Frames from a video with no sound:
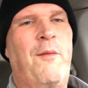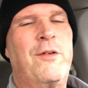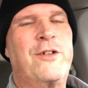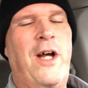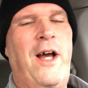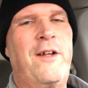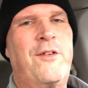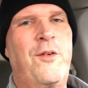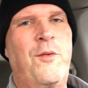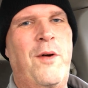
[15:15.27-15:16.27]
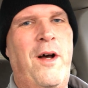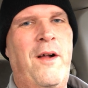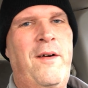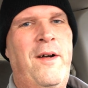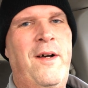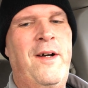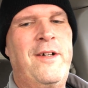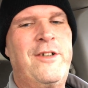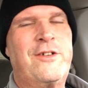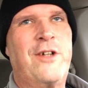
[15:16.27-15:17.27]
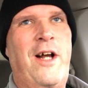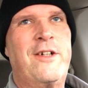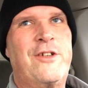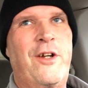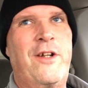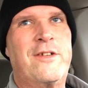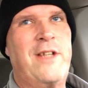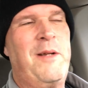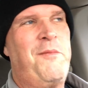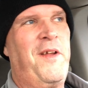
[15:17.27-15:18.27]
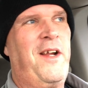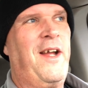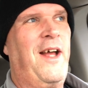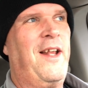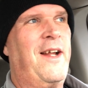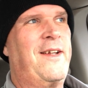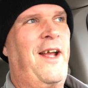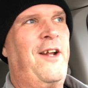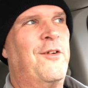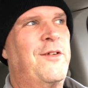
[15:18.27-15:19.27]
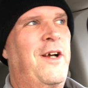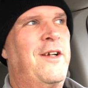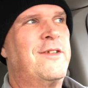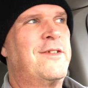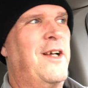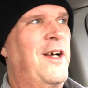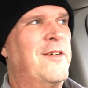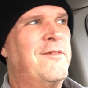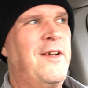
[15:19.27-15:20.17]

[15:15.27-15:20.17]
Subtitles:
We're trying to just try to show you the same thing, kind of like Daniel does. I